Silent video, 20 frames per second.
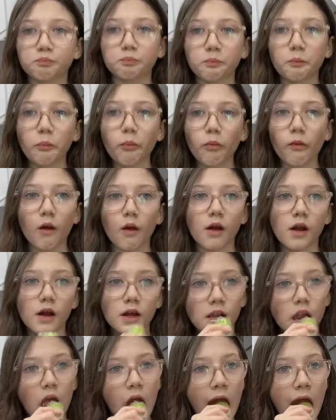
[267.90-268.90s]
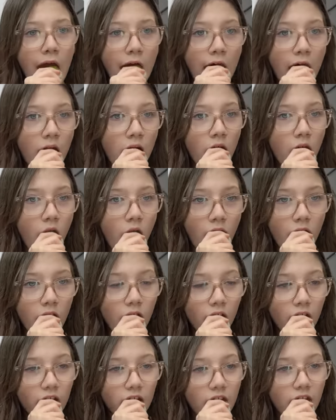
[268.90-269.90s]
have anymore that you really
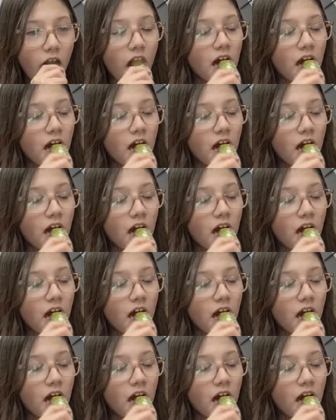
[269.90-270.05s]
liked?